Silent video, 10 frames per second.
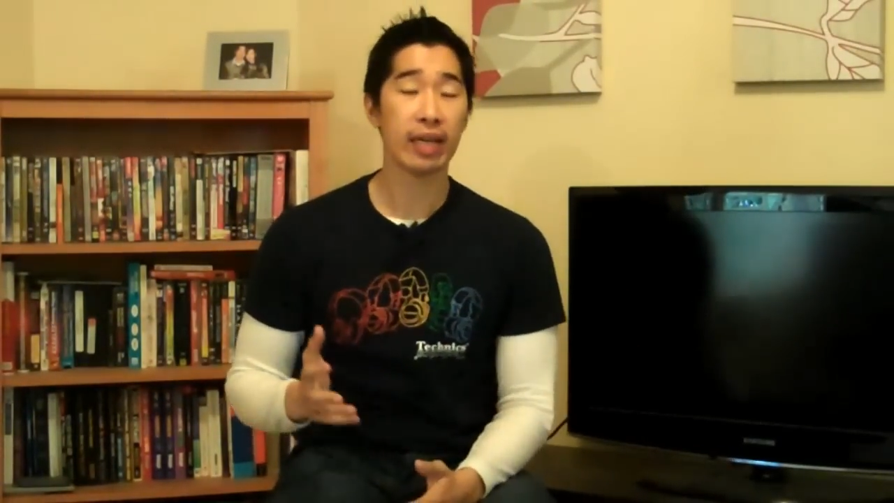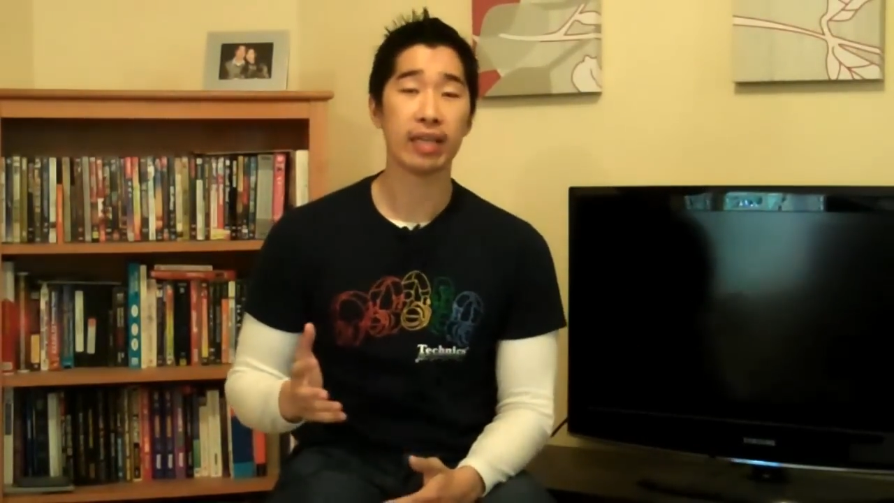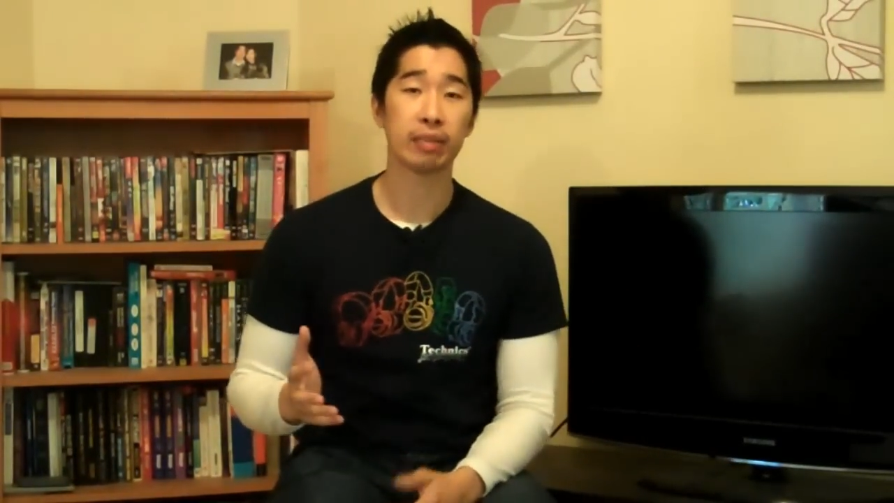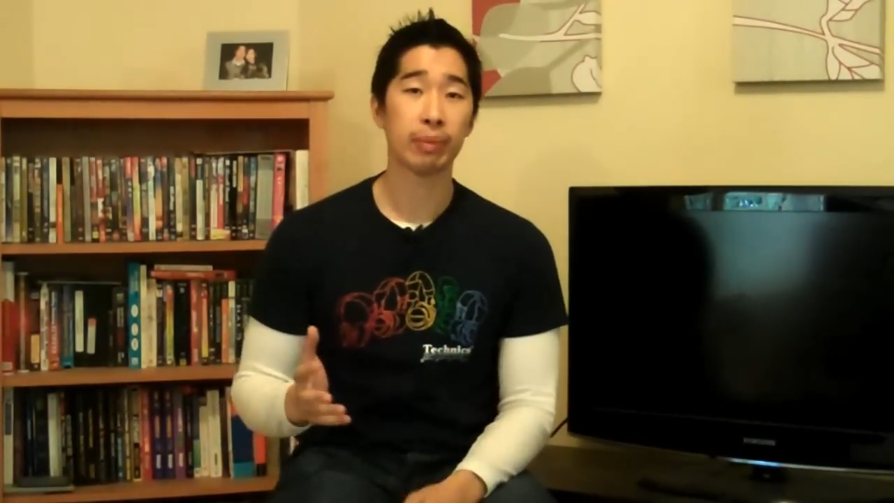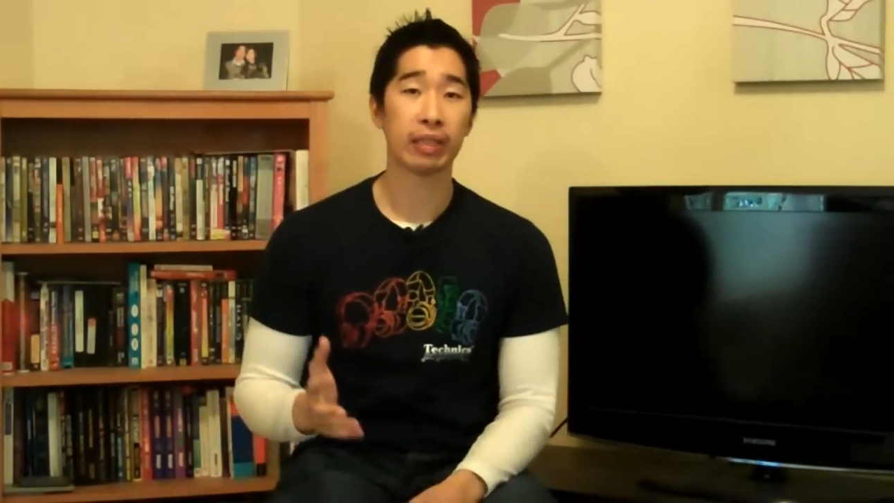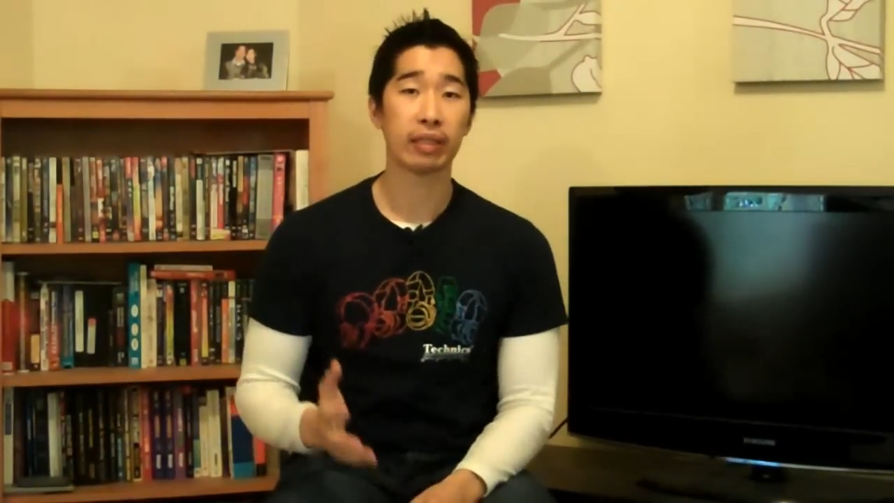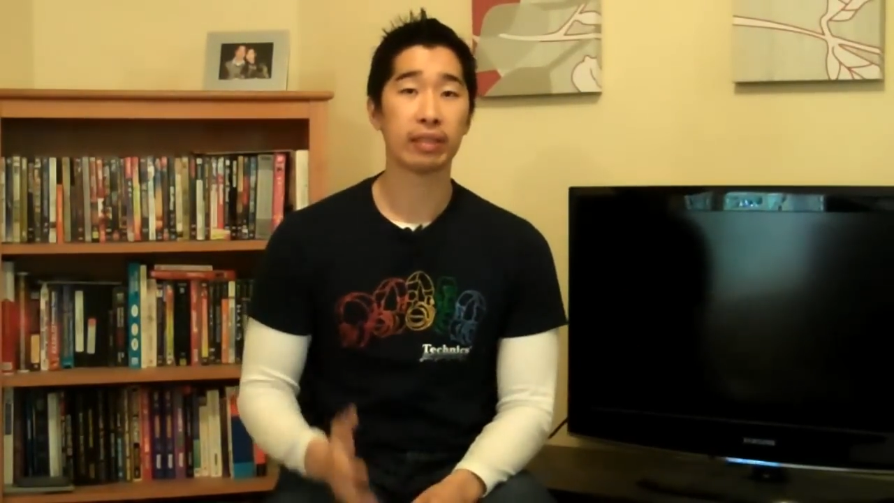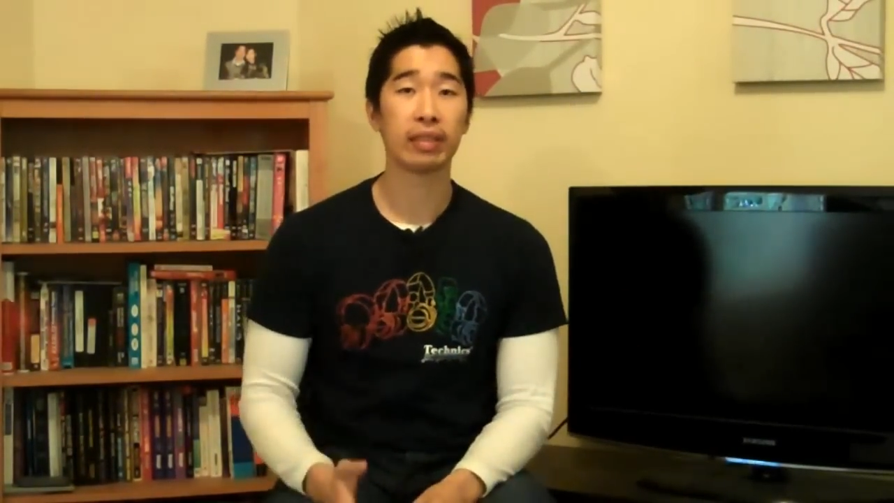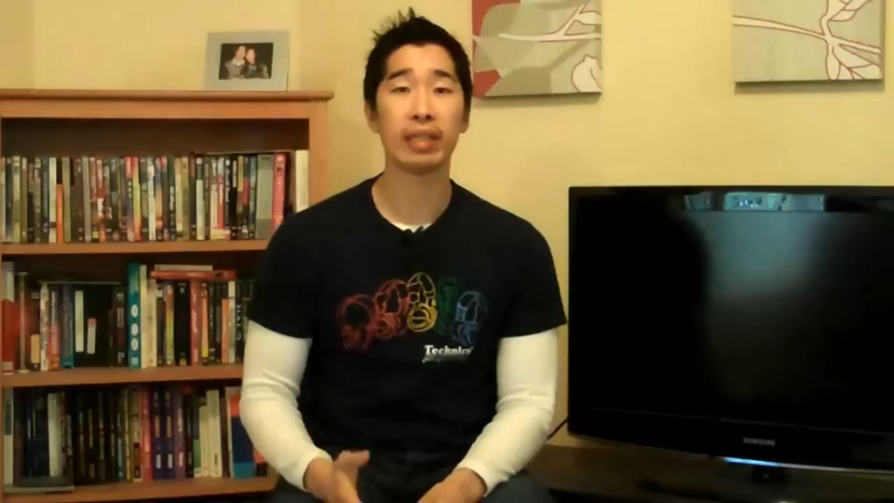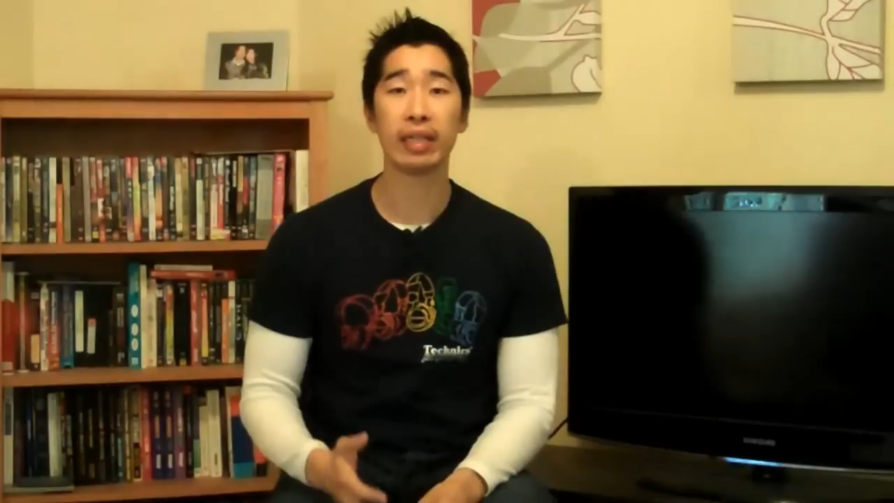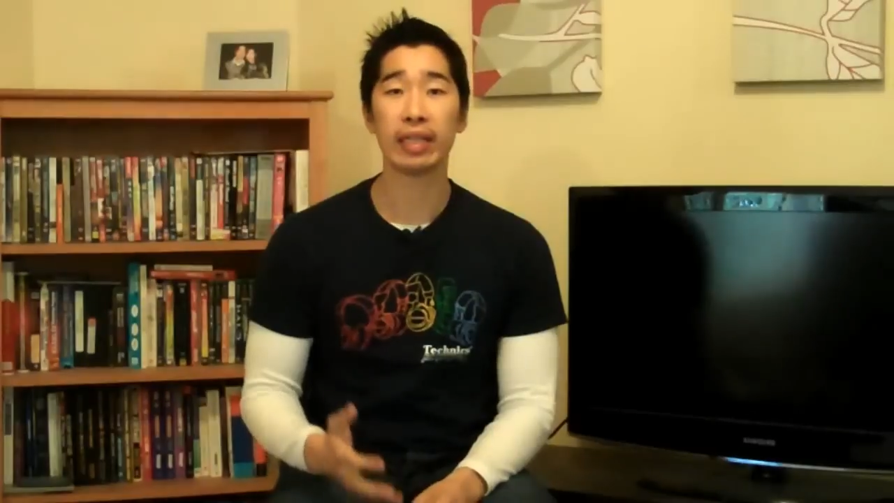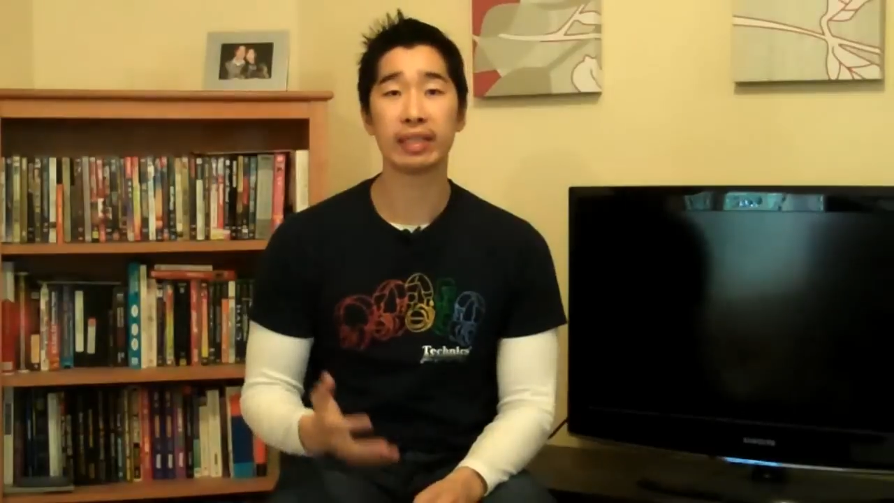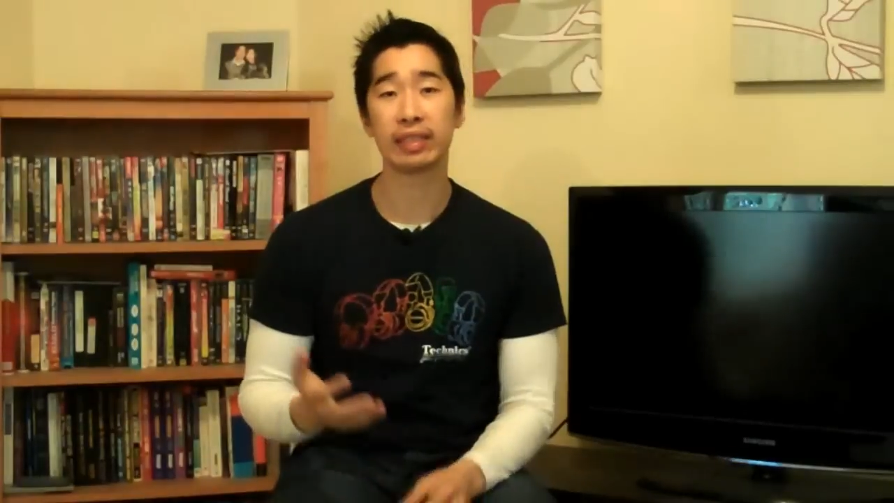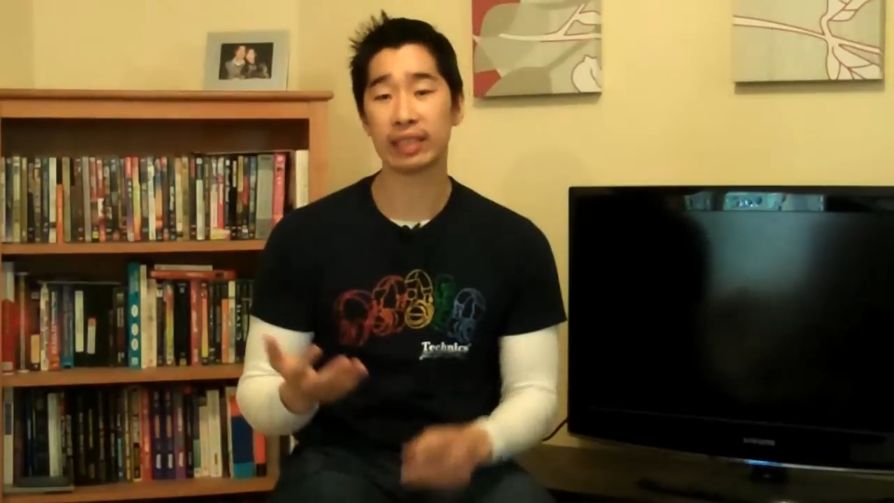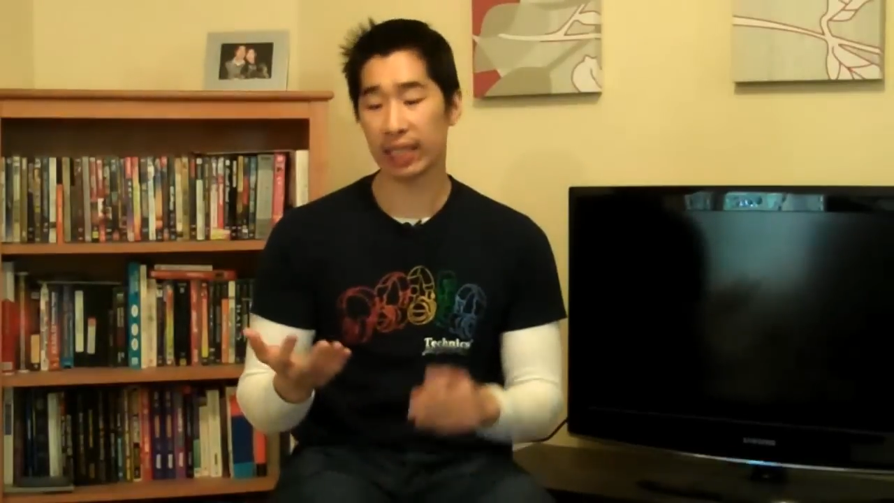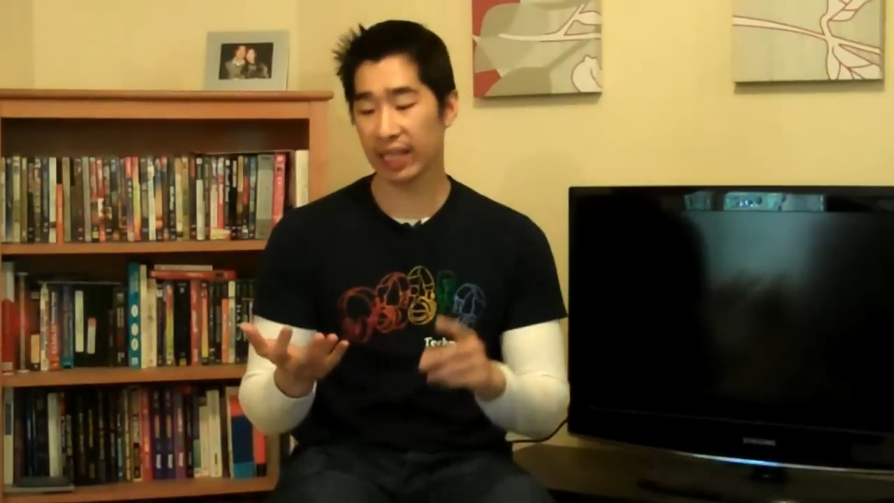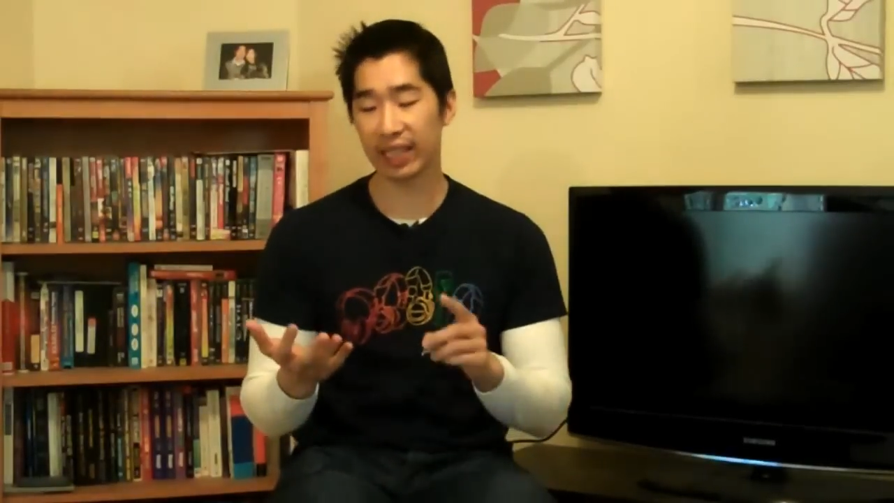is because it's